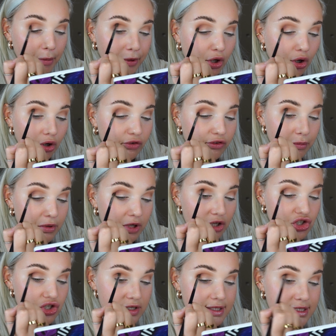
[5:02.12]
because the
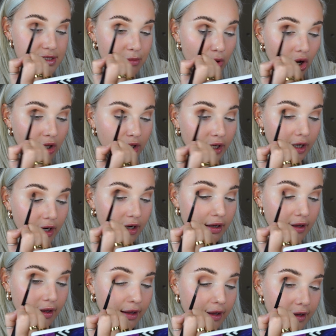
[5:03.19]
brush is smaller,
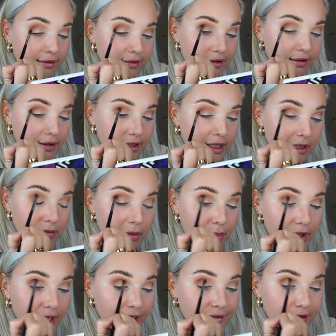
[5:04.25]
it's going to keep the
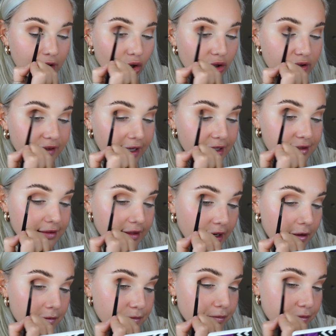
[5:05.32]
blend a lot tighter.